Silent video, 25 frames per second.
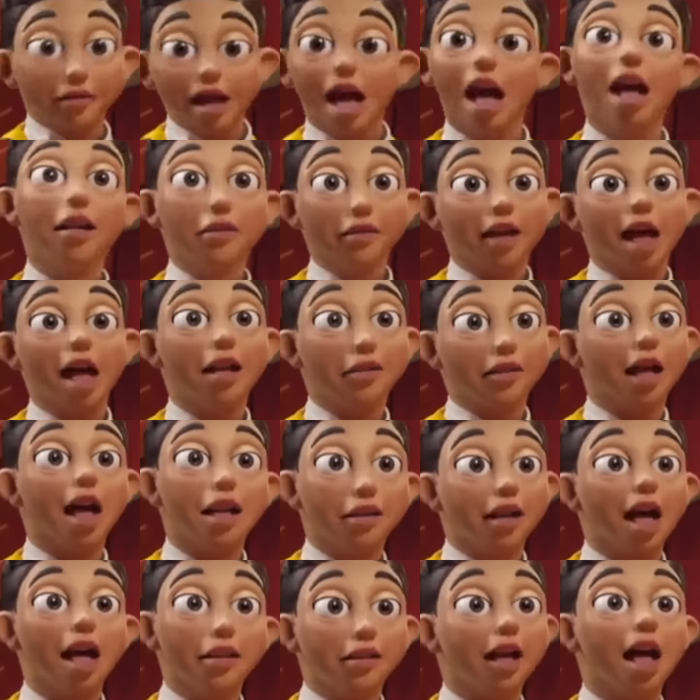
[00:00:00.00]
I... I'll invite
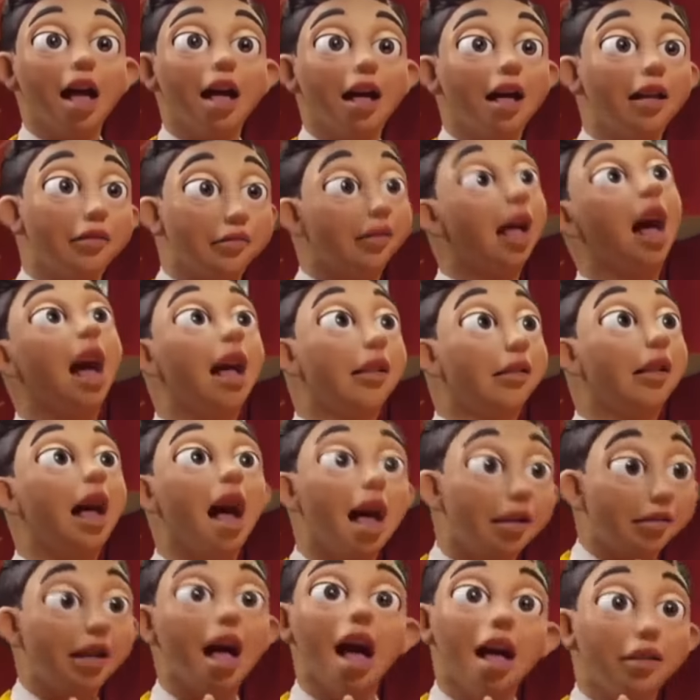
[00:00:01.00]
everybody, but I'm
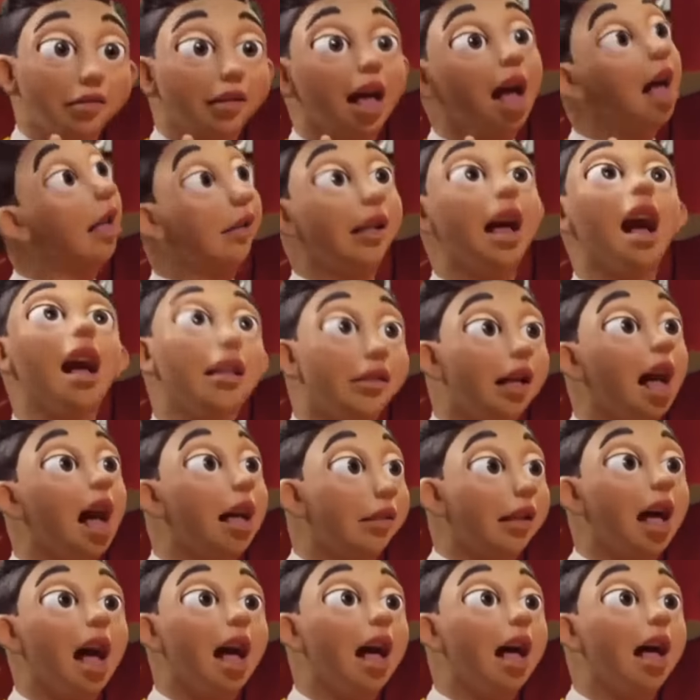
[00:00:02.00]
just going to take the
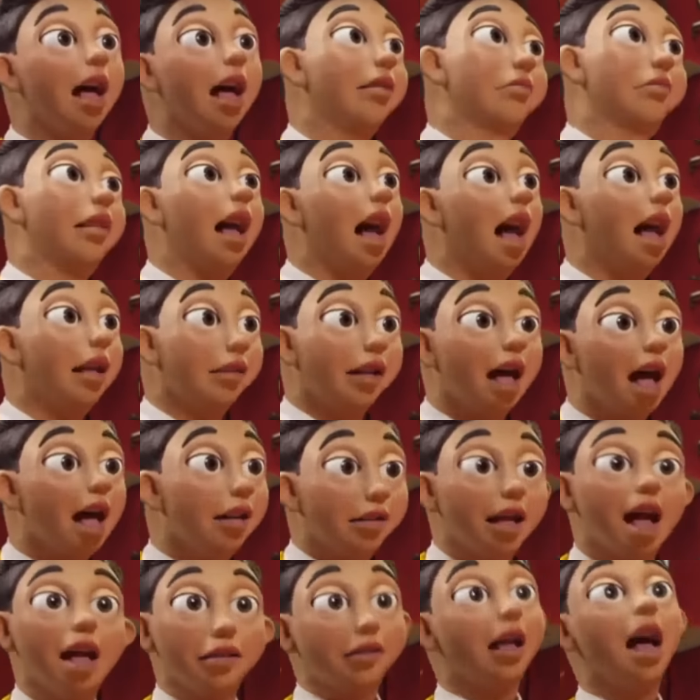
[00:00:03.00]
presents and ask them
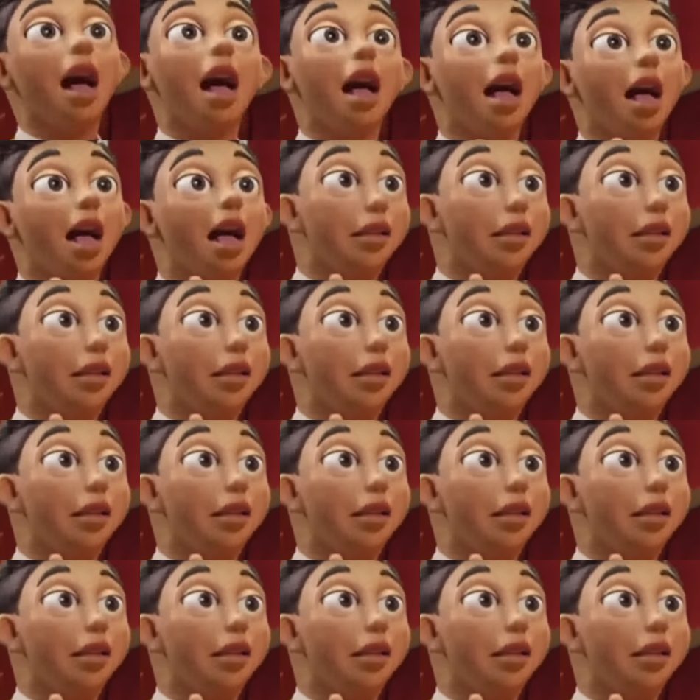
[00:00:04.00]
to leave.